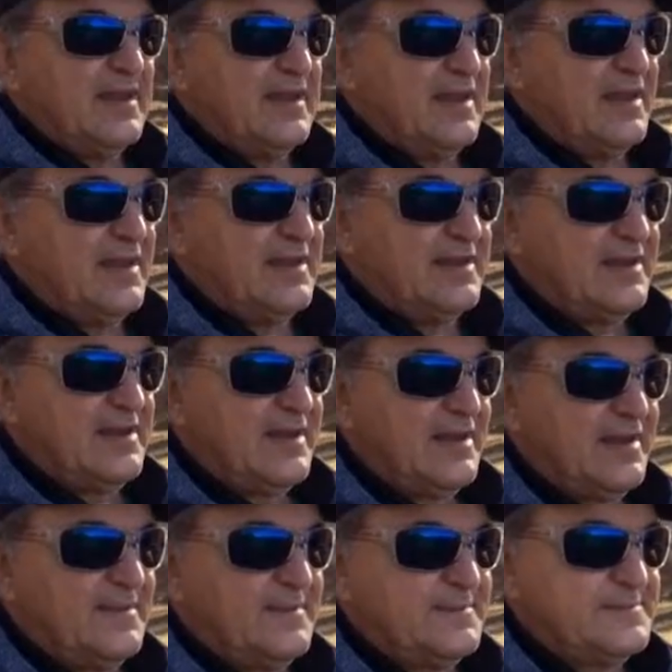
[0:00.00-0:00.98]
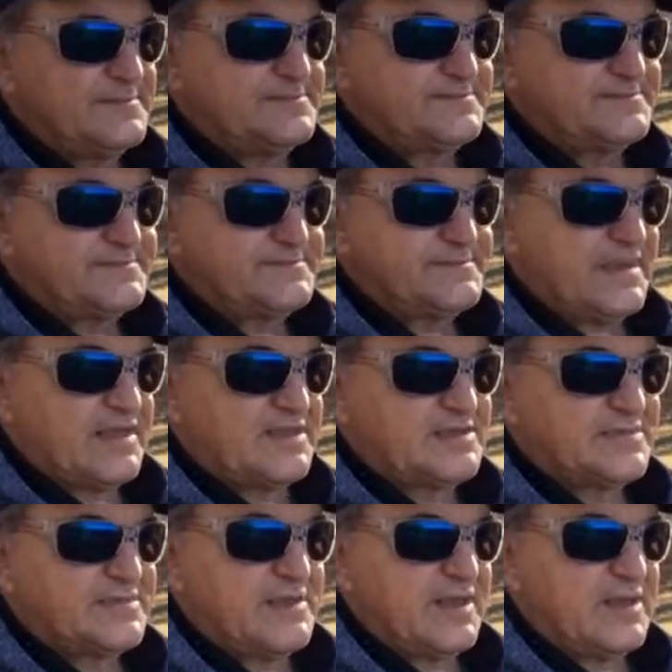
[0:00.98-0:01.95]
and
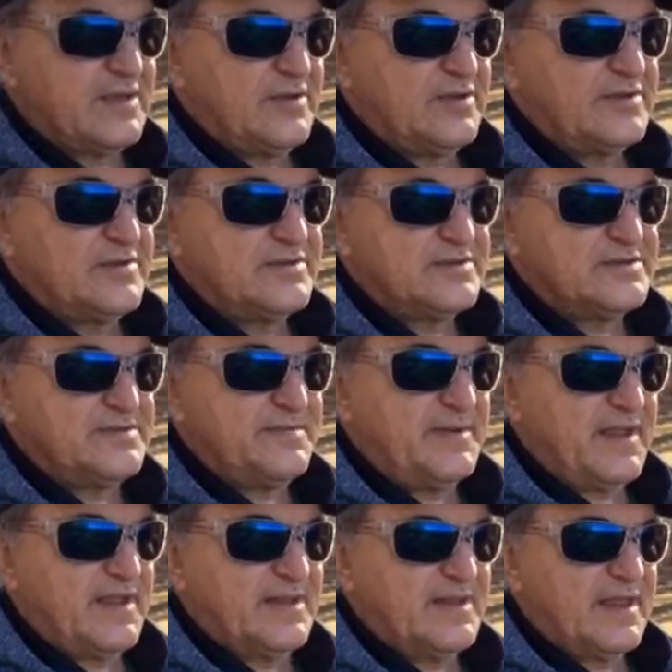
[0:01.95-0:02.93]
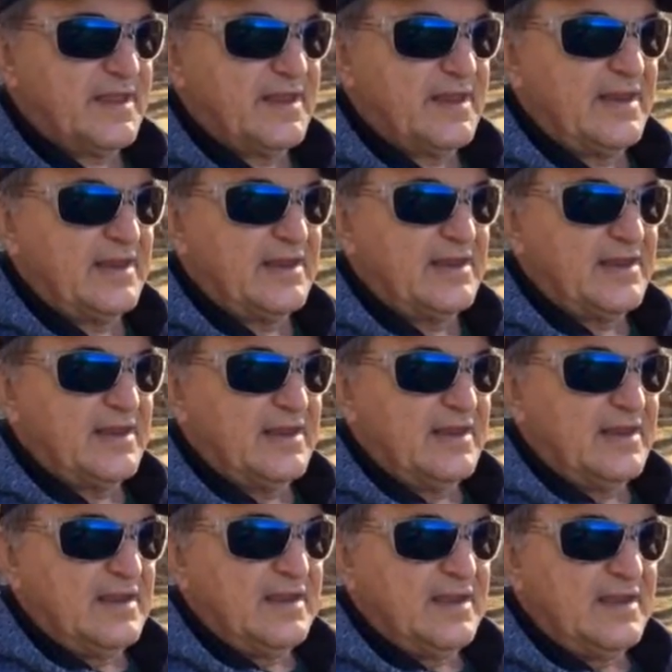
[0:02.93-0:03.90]
that's what they used back then.
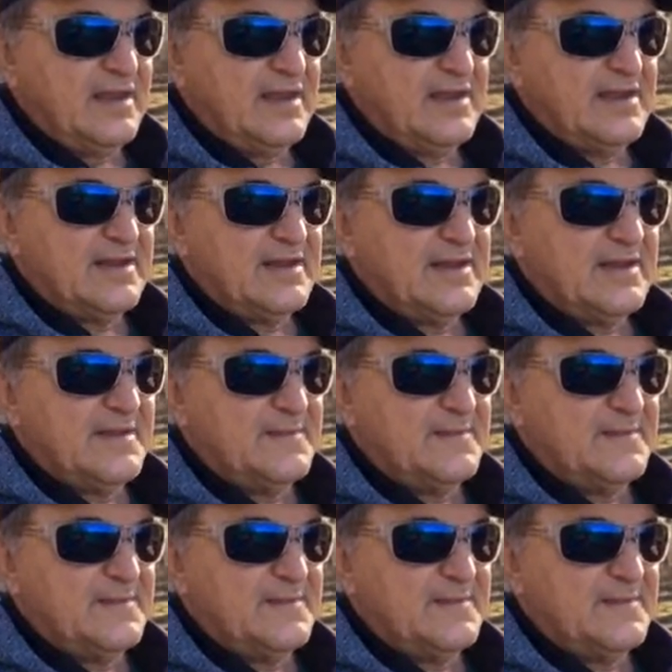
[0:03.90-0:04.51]
And